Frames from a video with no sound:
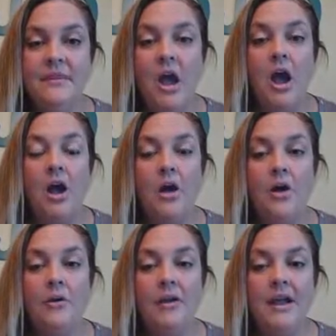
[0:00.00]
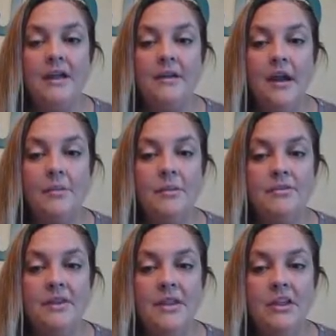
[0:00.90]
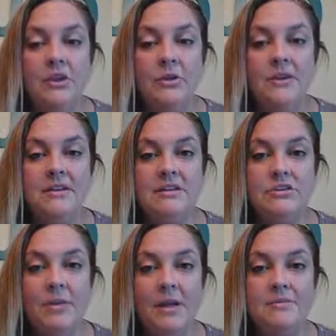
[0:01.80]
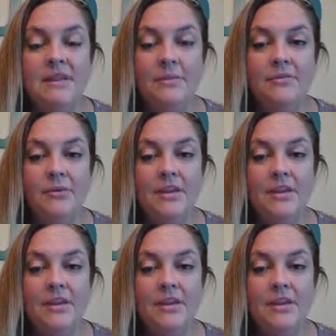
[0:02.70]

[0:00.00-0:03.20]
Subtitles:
All right, I'm going to pretend like you went and did your problem set before you